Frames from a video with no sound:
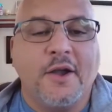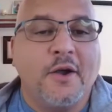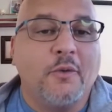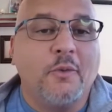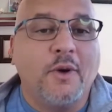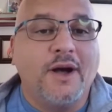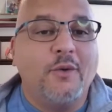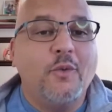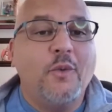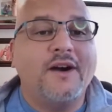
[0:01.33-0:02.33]

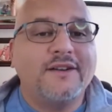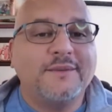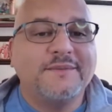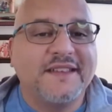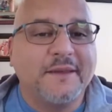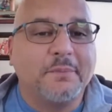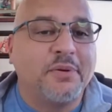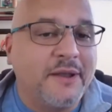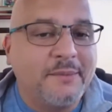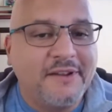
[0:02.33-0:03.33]
Well, welcome to the
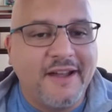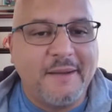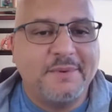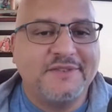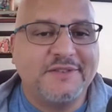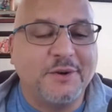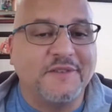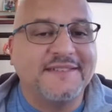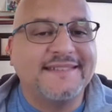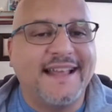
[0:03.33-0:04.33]
premiere episode
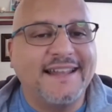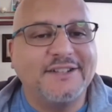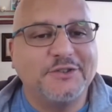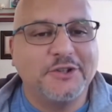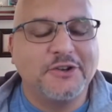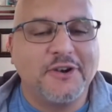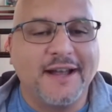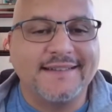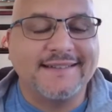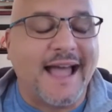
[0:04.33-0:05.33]
of Selling During
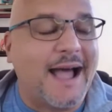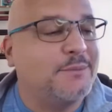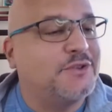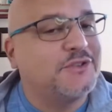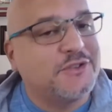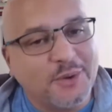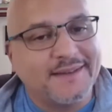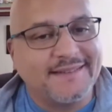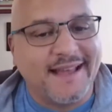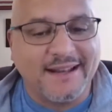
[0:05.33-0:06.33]
Crisis. I'm so
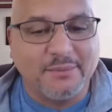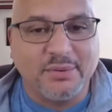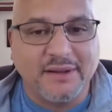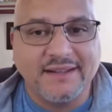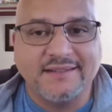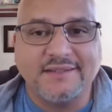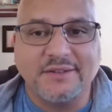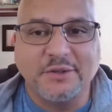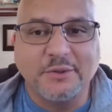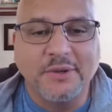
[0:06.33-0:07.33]
excited to bring this to
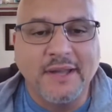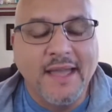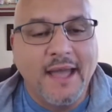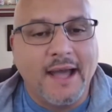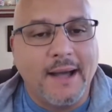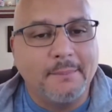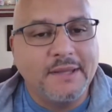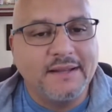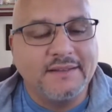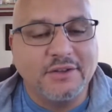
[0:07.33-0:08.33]
you
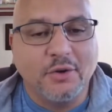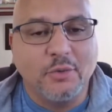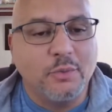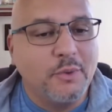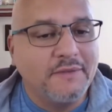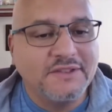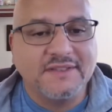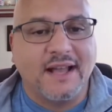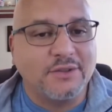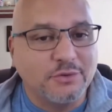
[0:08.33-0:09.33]
because, we've just
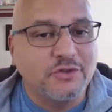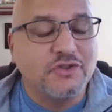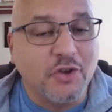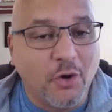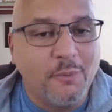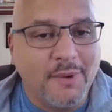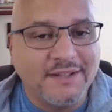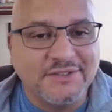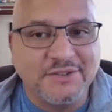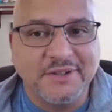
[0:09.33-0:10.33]
gone through so
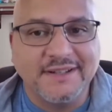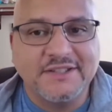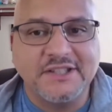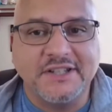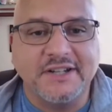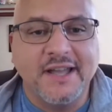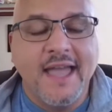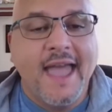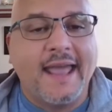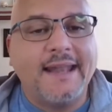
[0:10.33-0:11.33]
much during this year.
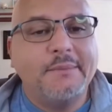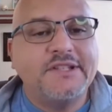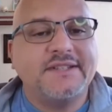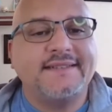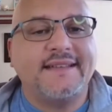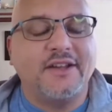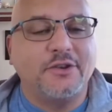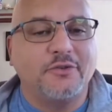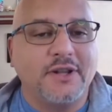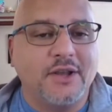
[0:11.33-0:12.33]
And let me just tell
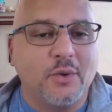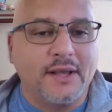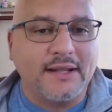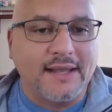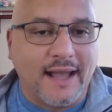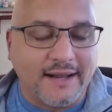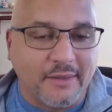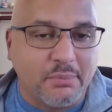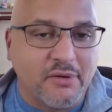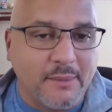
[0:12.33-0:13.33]
you really quickly kind of the
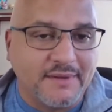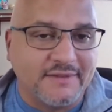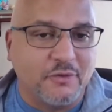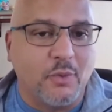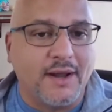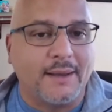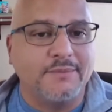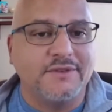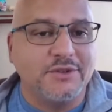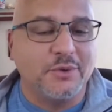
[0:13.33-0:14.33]
premise of what
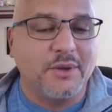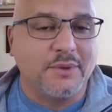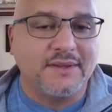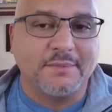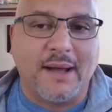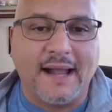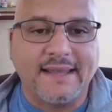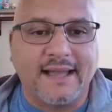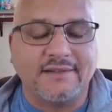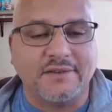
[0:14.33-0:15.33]
I'm doing with this
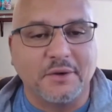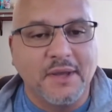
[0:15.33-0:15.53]
podcast. So